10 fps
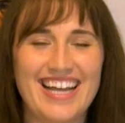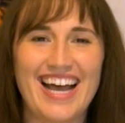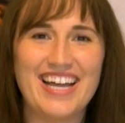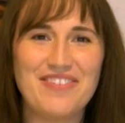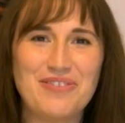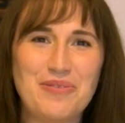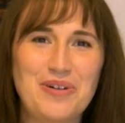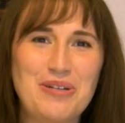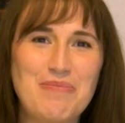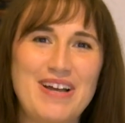Hi
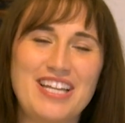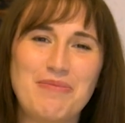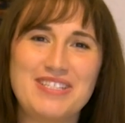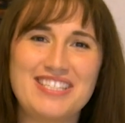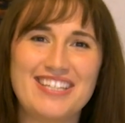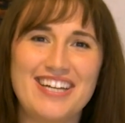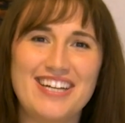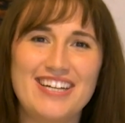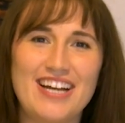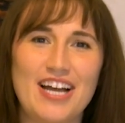everyone, my name is
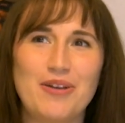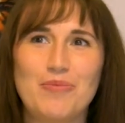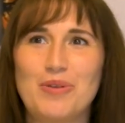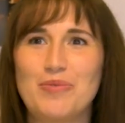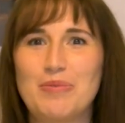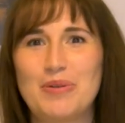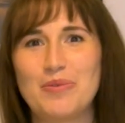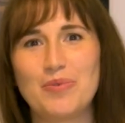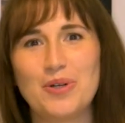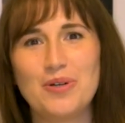Claire. I am with Ribbon
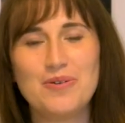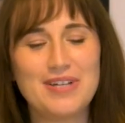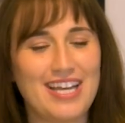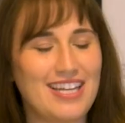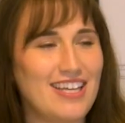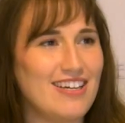and Rogue and